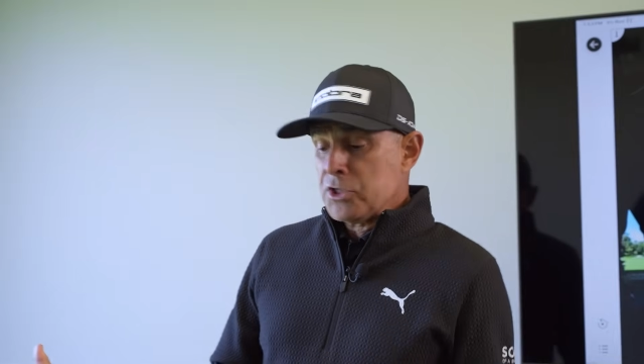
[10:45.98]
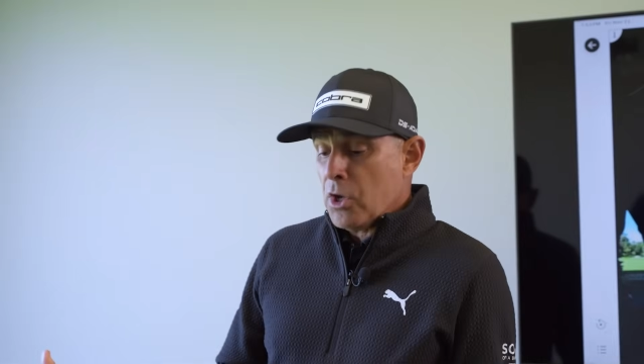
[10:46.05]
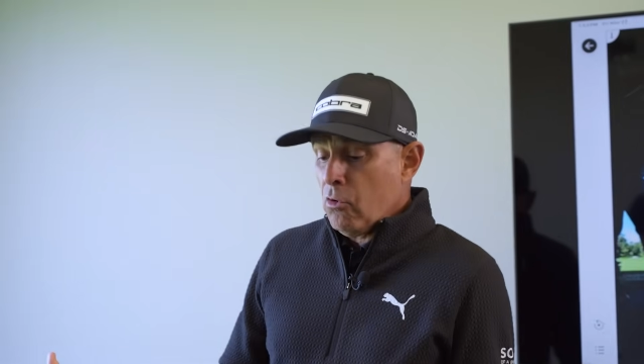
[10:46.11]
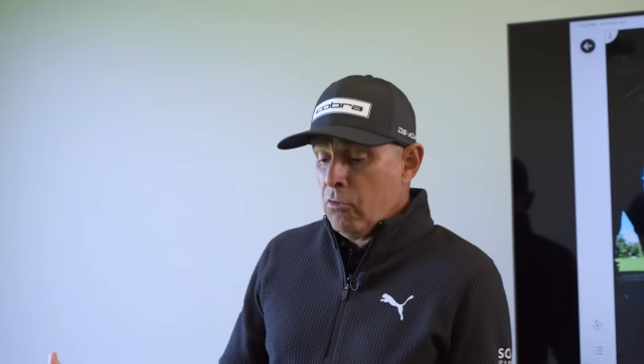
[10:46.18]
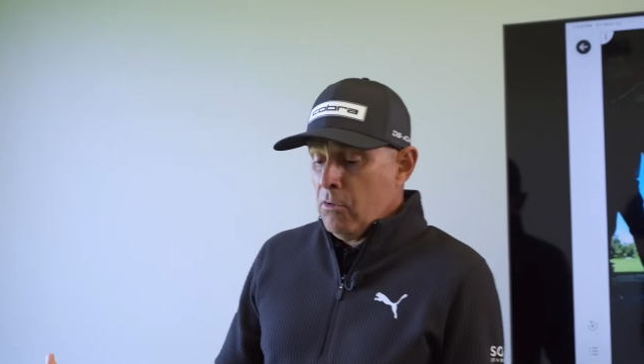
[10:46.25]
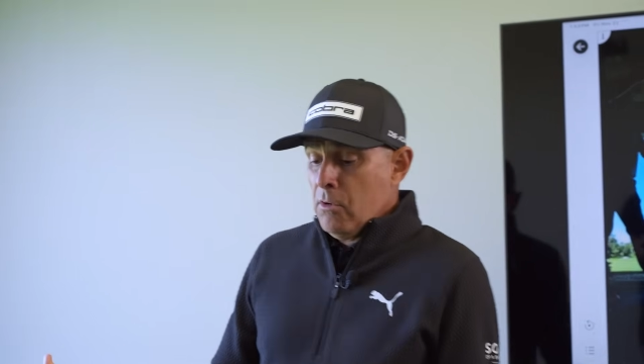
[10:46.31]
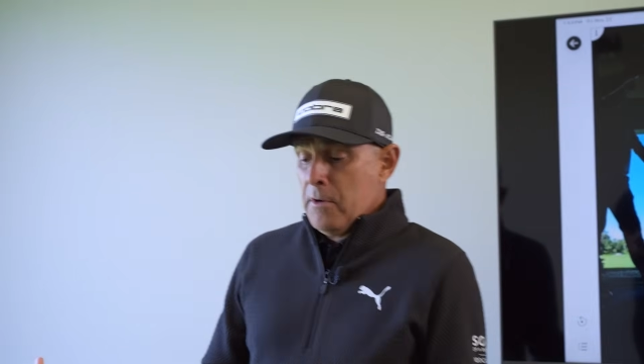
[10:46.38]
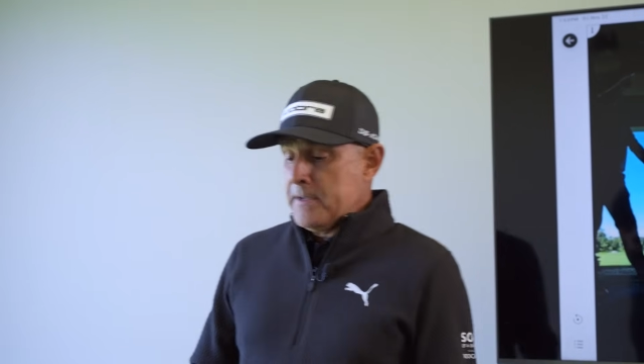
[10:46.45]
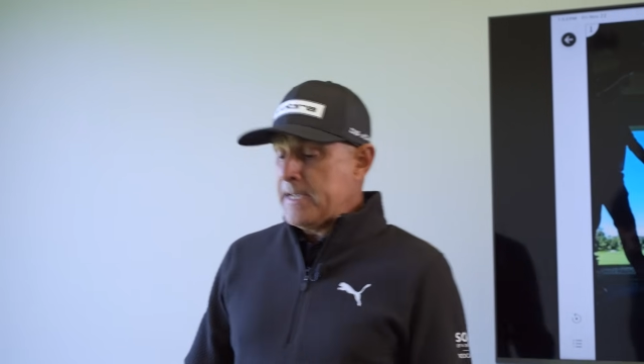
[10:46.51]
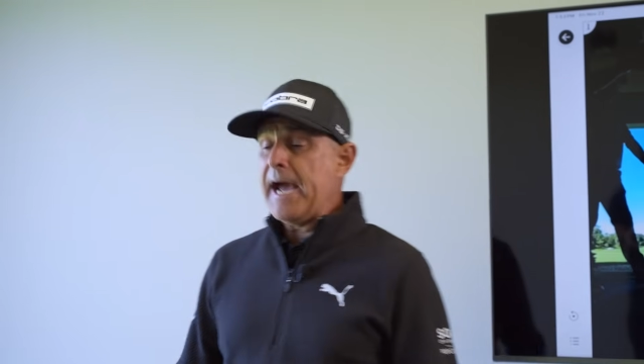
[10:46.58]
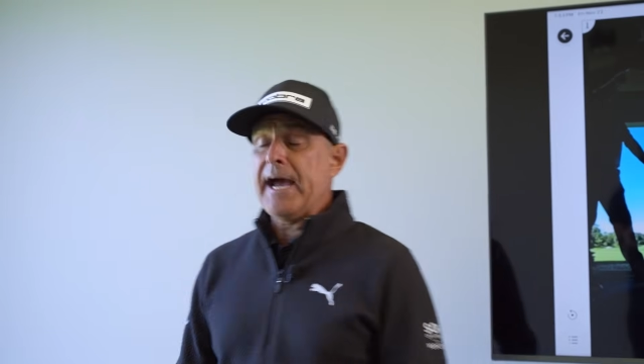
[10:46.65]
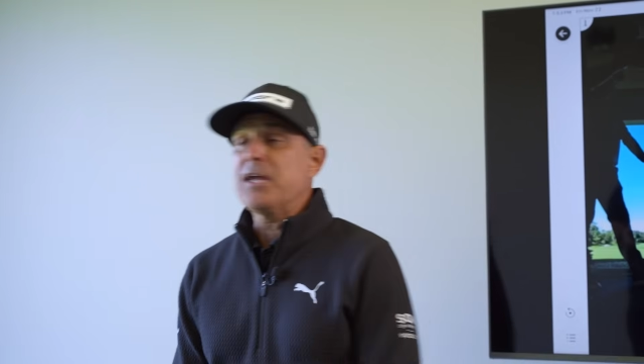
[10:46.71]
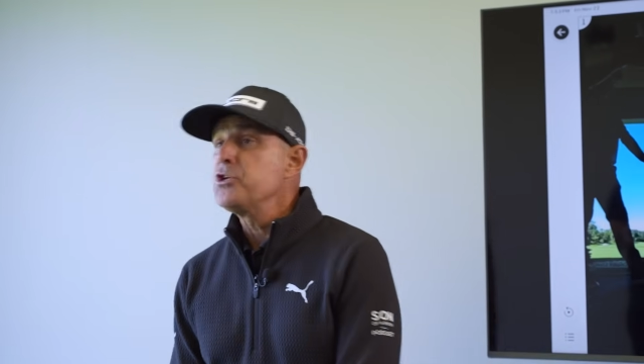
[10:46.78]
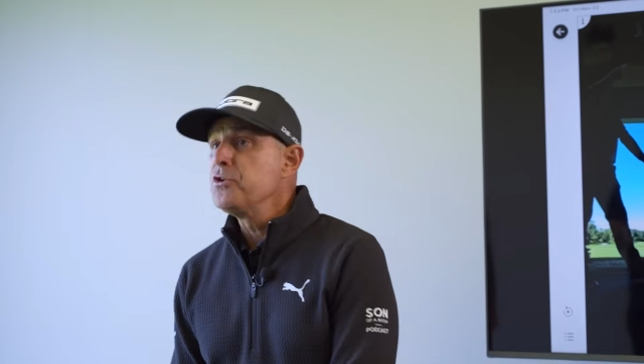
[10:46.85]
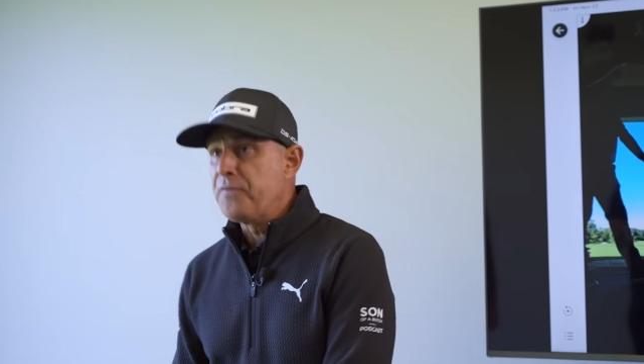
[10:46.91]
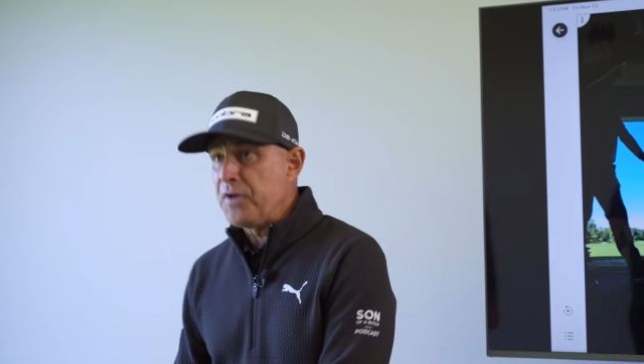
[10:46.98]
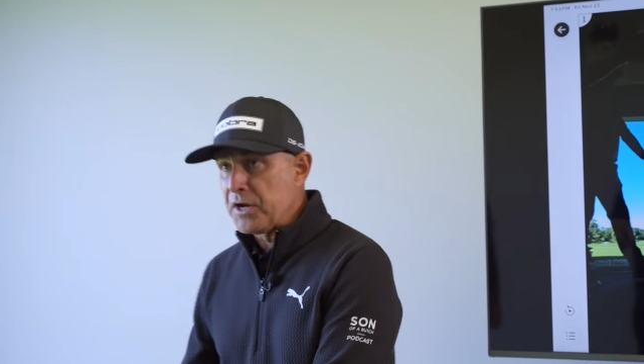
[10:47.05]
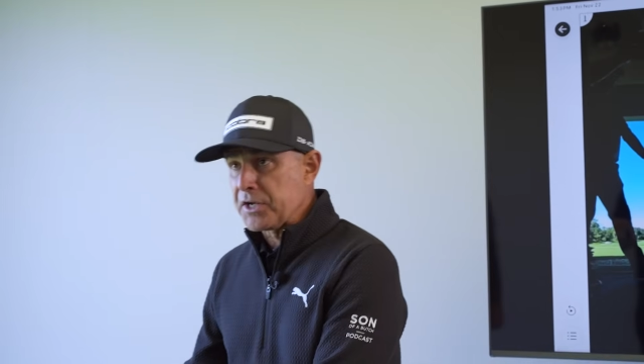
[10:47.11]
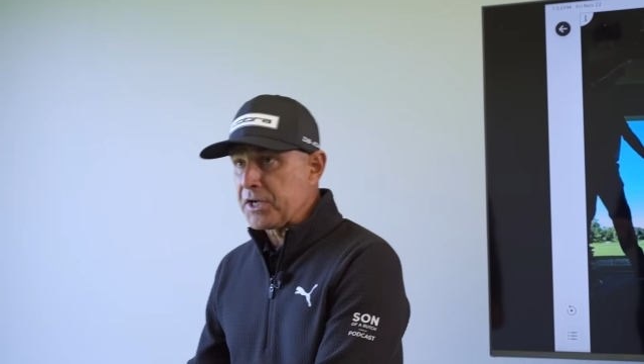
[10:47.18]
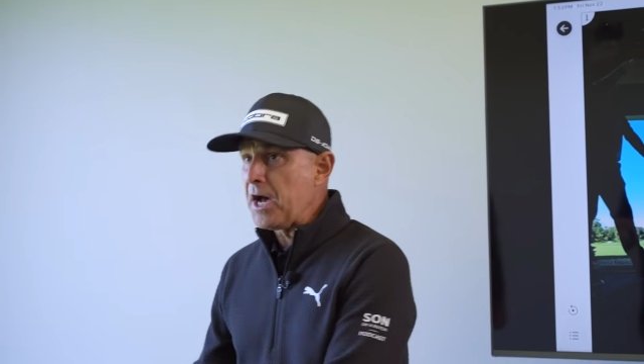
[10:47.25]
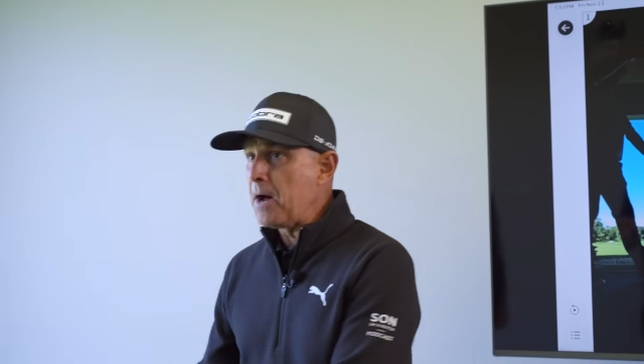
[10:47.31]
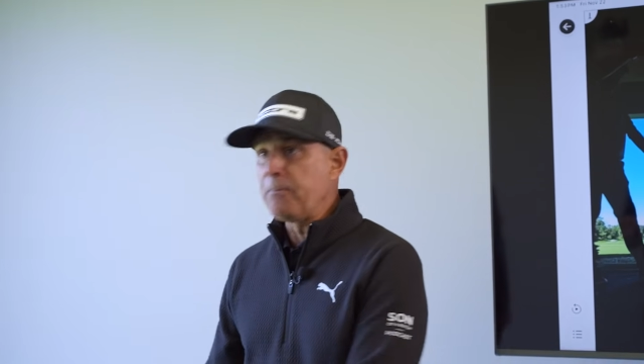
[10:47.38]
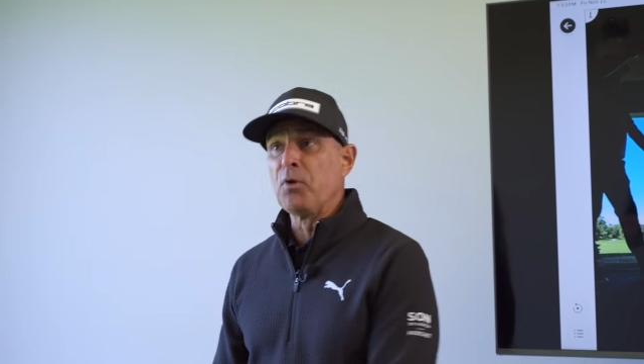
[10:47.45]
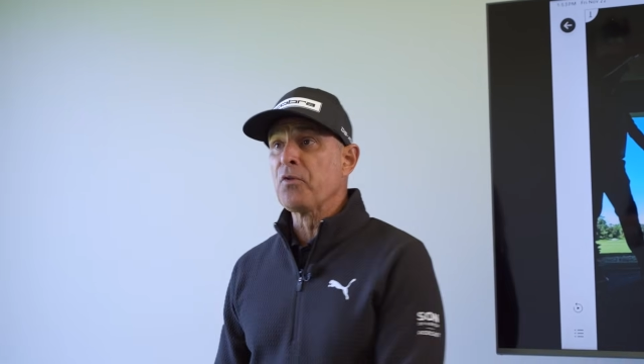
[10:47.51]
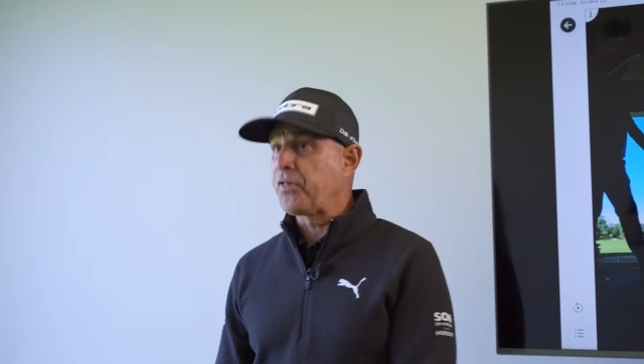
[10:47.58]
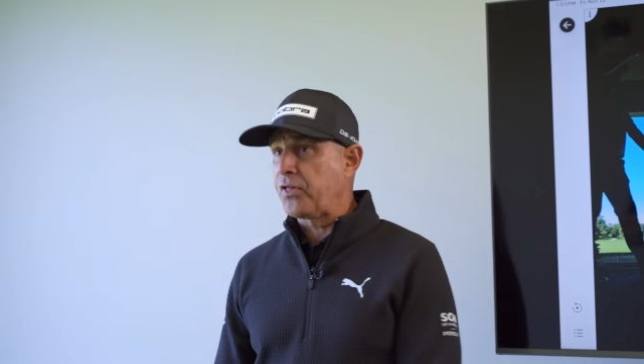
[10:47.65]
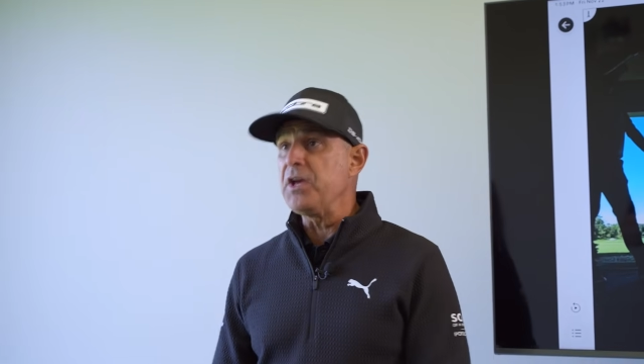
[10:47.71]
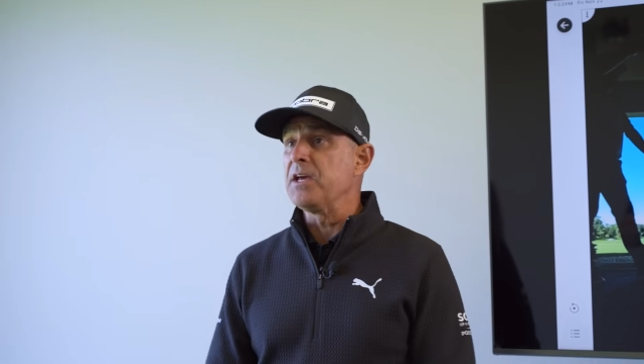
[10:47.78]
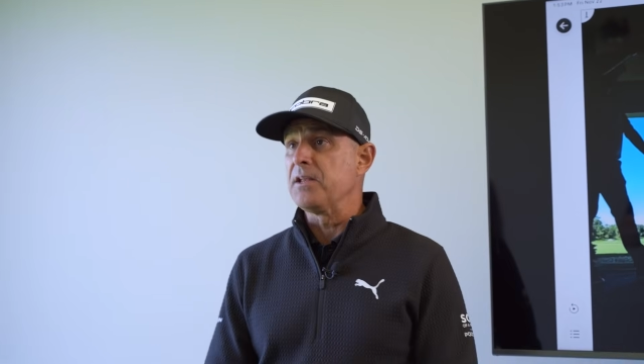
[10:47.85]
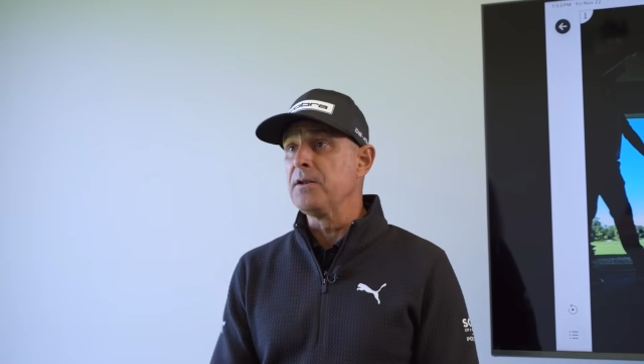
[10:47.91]
So yeah, you've hit a couple
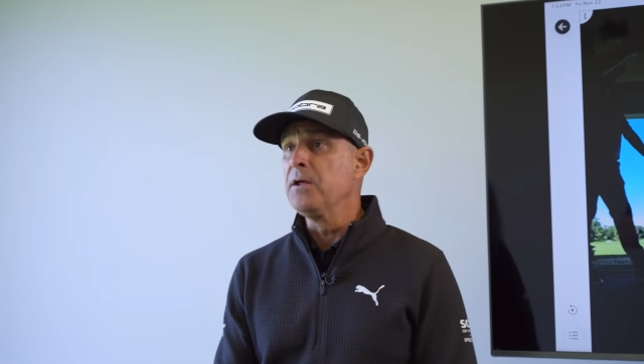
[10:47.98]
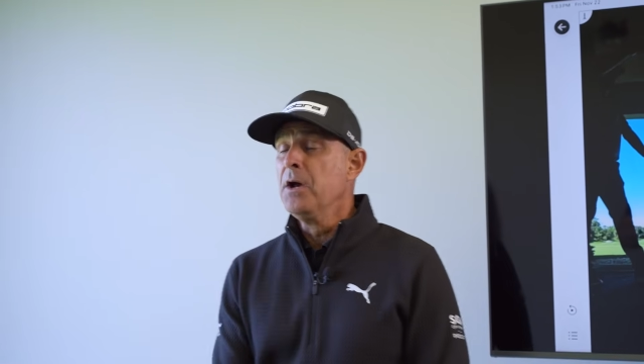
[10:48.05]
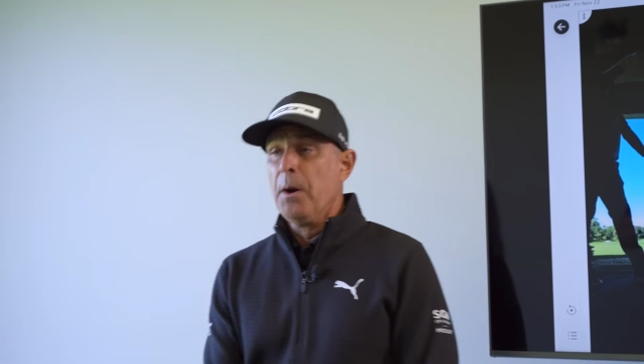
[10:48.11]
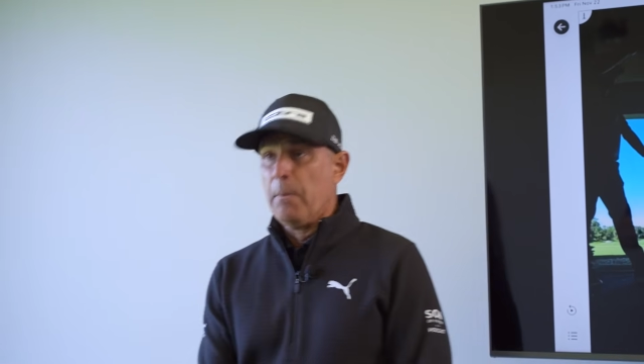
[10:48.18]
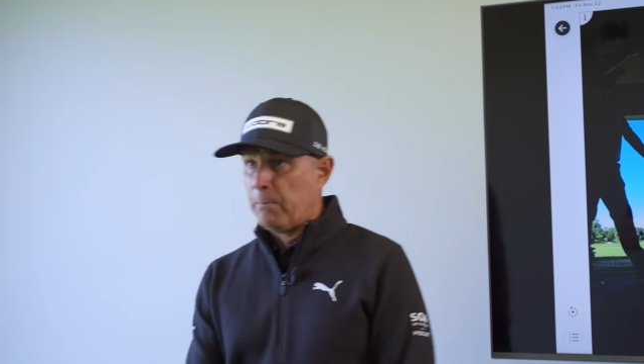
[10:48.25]
thin